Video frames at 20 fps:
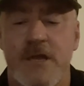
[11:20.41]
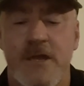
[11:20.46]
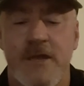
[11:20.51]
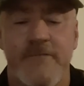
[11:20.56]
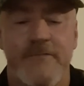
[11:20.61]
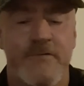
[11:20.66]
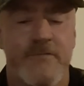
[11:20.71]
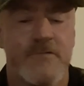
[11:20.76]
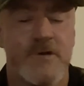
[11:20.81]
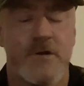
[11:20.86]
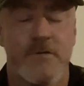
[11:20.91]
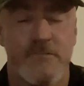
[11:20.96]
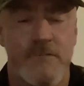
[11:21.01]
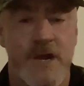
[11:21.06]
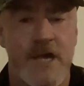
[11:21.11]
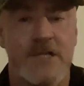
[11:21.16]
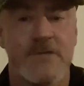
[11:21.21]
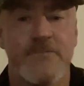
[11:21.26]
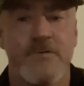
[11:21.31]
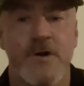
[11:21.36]
If you've got a
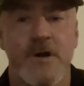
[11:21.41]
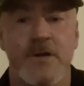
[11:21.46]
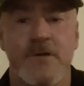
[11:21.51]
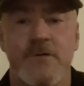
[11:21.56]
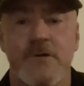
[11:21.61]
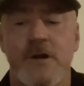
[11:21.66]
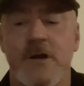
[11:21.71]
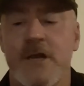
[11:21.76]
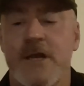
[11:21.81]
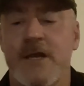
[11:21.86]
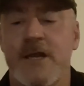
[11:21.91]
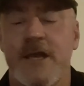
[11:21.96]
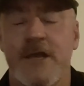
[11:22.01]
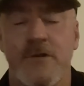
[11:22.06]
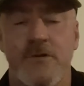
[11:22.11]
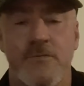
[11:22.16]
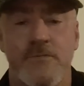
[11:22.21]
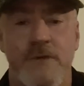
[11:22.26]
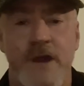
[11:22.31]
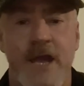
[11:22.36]
rangefinder on it and
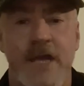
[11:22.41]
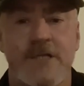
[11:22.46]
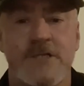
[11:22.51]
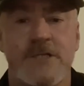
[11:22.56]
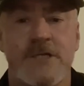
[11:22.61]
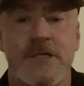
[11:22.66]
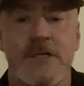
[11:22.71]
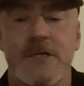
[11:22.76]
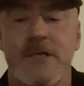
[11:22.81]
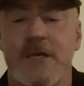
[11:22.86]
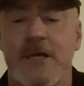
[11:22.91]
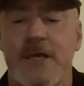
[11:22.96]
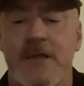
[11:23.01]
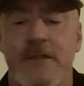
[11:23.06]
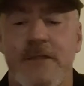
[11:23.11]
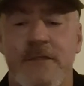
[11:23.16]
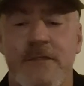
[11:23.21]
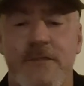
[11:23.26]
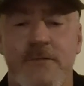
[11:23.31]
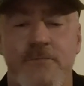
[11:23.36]
you're ranging,
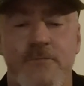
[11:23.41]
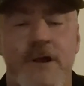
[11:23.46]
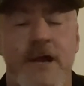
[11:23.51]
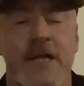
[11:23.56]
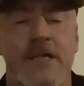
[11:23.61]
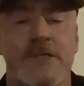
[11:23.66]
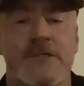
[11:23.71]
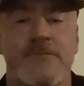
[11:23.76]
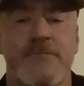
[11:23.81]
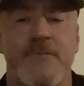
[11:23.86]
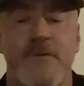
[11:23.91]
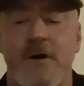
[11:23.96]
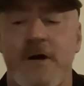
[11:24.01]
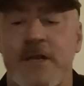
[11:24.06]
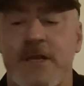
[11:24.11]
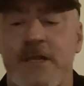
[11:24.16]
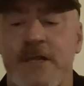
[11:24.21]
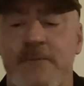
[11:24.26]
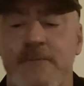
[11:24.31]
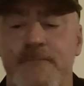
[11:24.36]
the
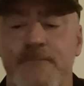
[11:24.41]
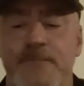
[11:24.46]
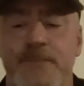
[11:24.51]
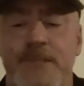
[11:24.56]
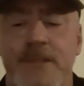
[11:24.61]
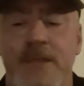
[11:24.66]
rangefinding